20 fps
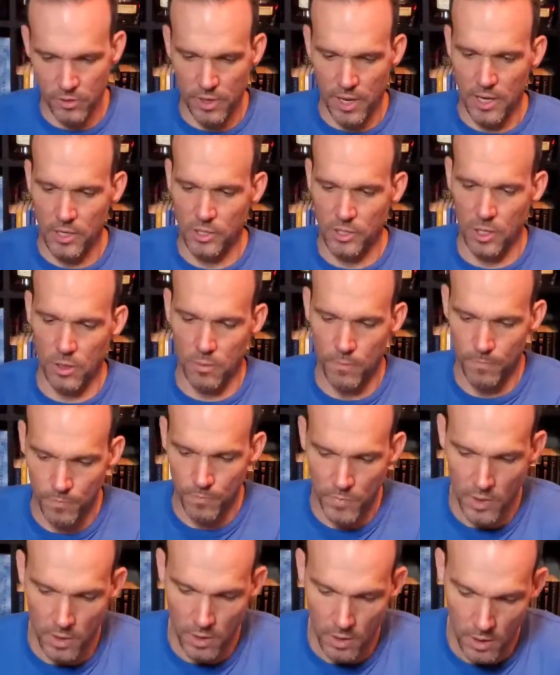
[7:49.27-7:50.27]
Okay, so
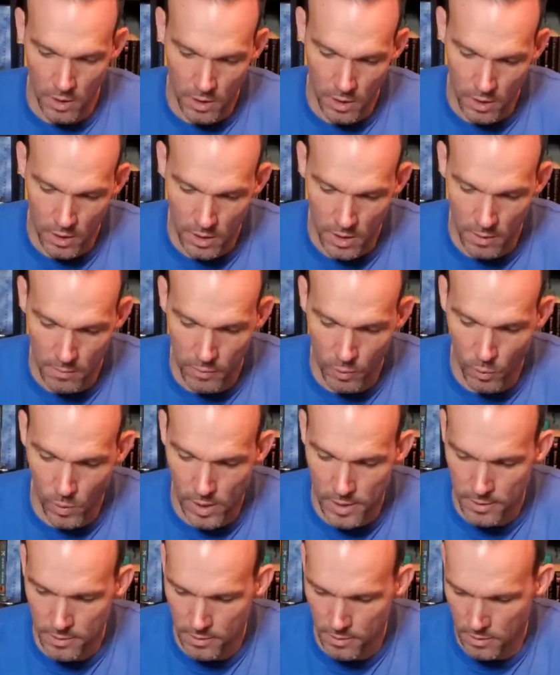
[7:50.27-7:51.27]
number
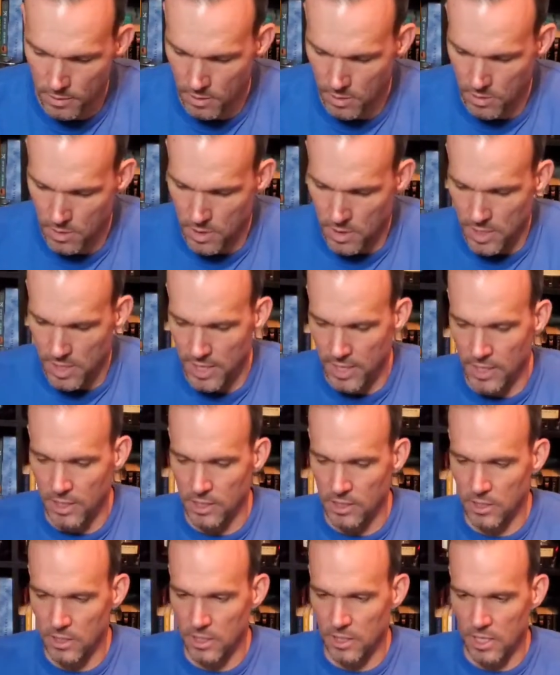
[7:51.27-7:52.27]
one
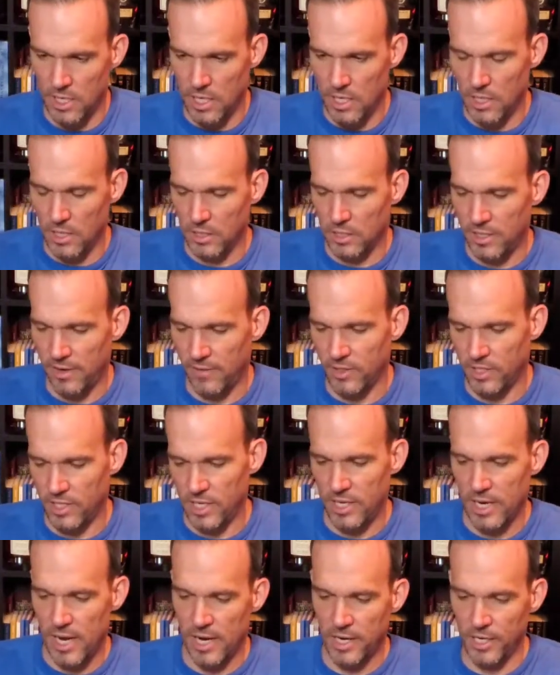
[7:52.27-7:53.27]
is the
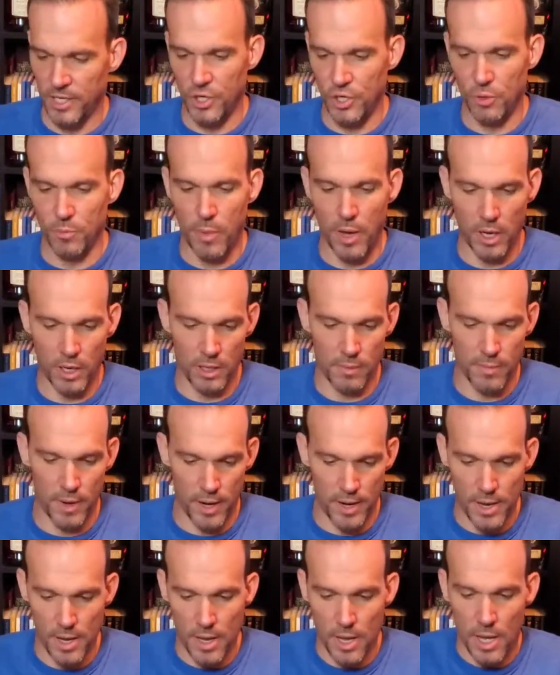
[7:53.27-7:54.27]
1792 bottle in
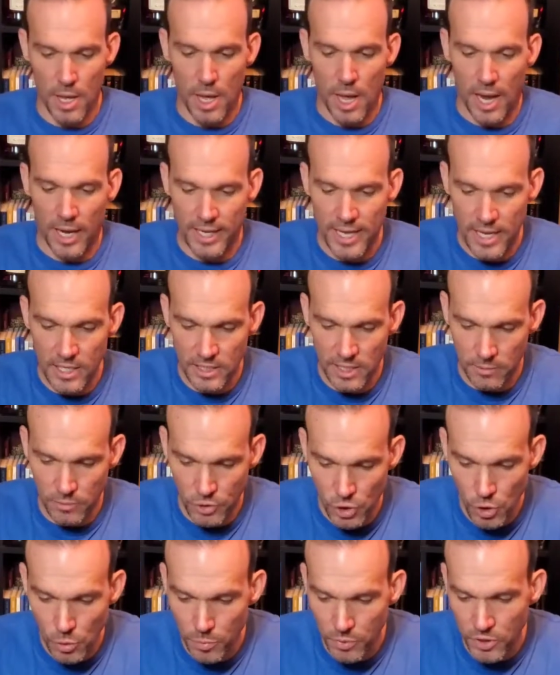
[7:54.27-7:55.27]
bond. I can't say I'm
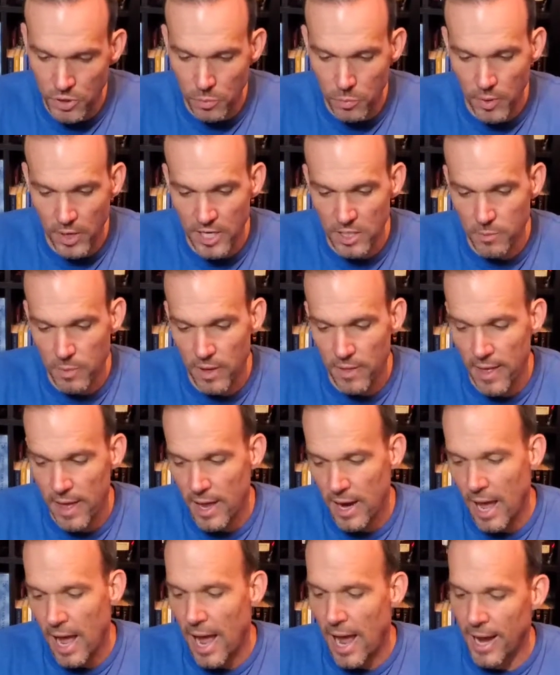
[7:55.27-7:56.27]
super surprised by
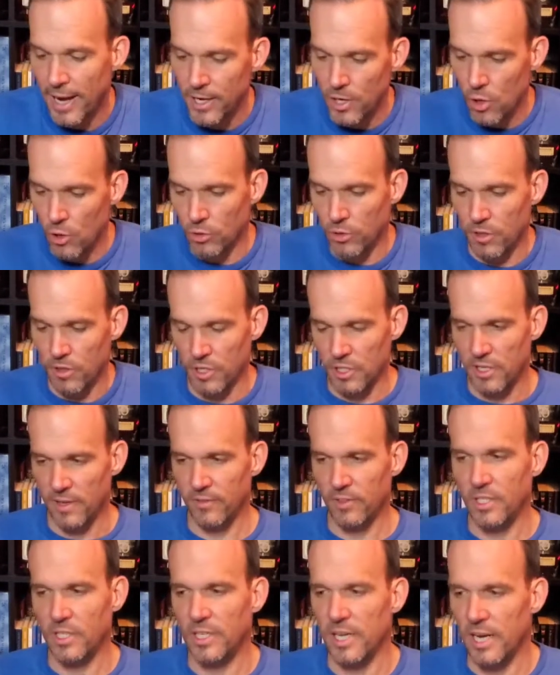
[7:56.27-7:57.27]
that. I know that the
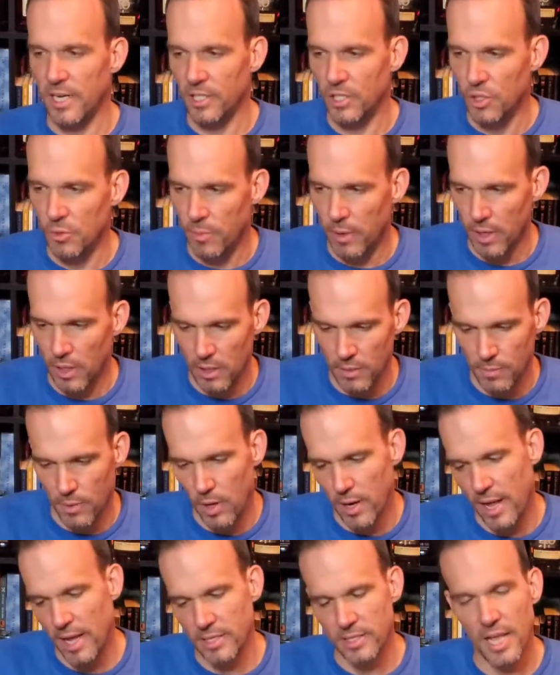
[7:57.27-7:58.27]
1792 bottle of
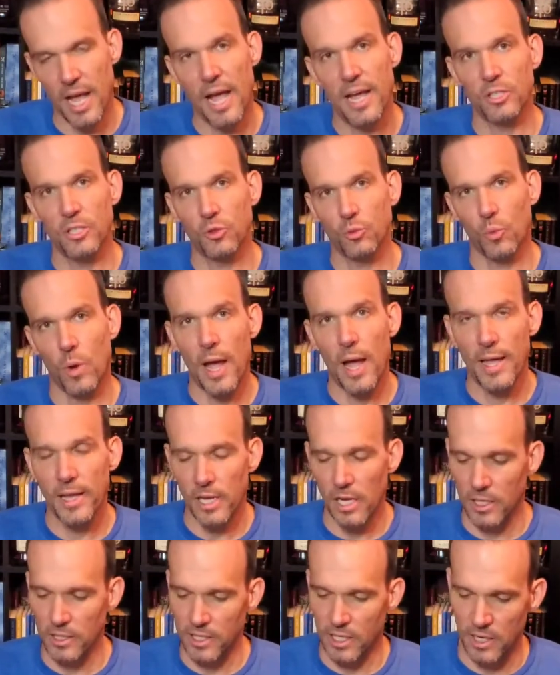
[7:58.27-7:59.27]
Bond has the highest rye
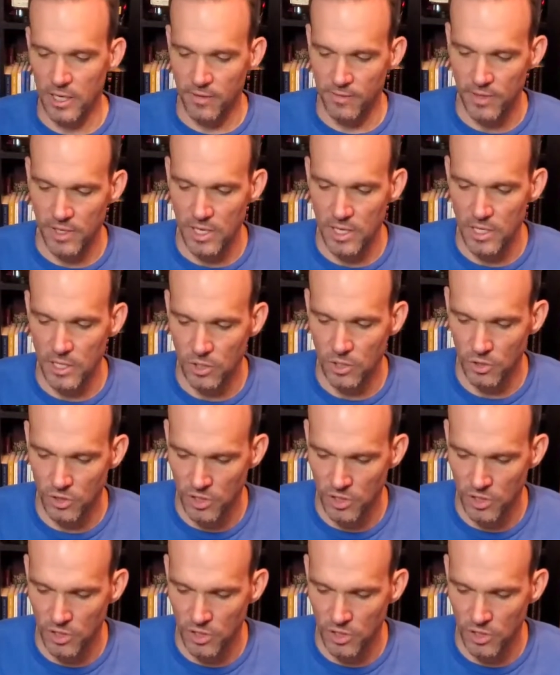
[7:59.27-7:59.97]
content of these, you